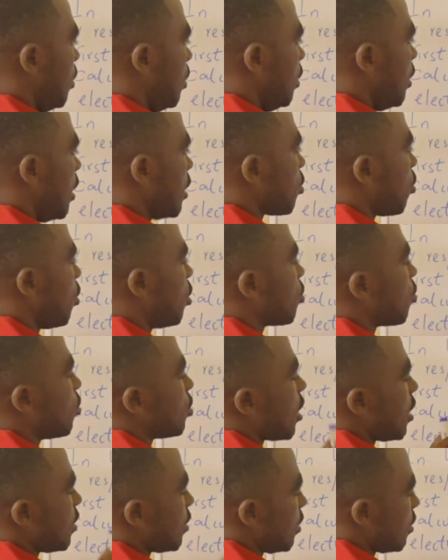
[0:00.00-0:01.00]
You has only two
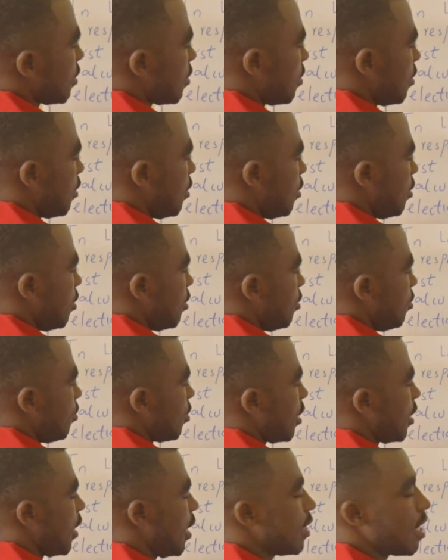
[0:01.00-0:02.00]
chances. You
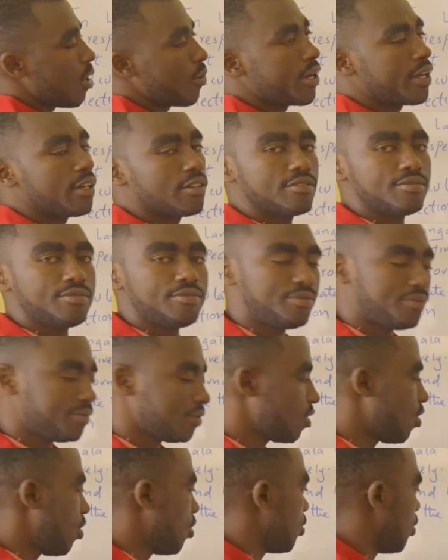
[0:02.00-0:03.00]
can either win
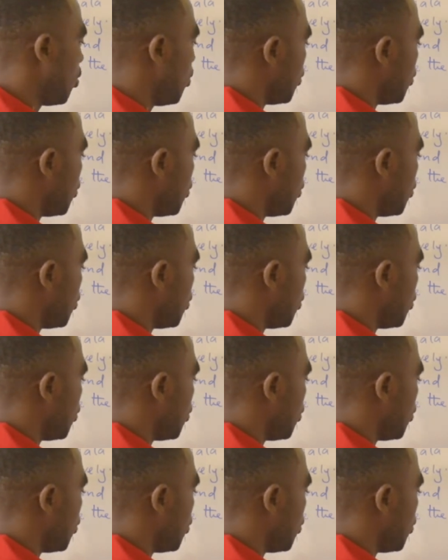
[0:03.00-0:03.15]
or you